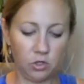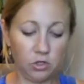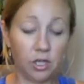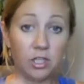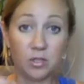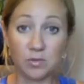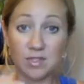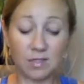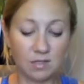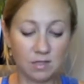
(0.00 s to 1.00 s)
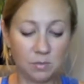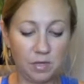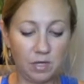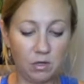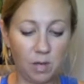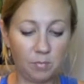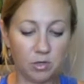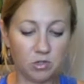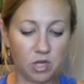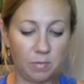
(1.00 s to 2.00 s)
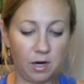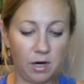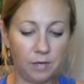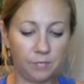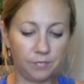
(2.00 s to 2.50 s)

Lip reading: You're going to use this to peel up your Jamberry